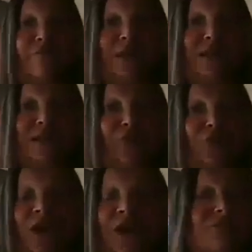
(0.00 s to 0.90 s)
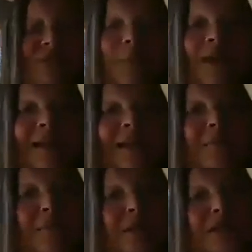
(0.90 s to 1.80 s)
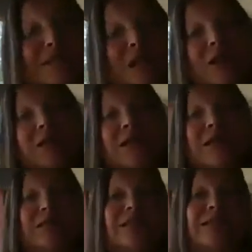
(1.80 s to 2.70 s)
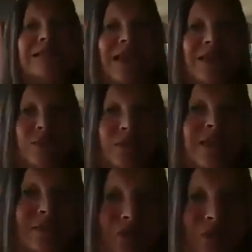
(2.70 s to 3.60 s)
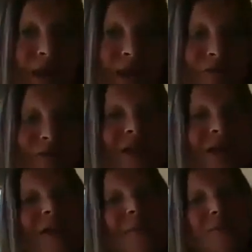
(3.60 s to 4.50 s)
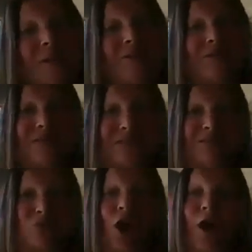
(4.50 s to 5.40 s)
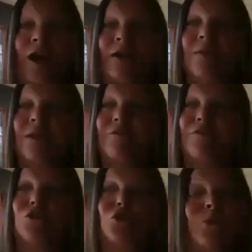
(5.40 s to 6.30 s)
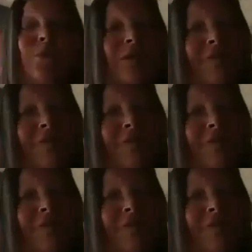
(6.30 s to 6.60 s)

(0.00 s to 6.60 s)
minutes for some, depending, but it's not like it's going to take the rest of your life. But at the same time, if you do it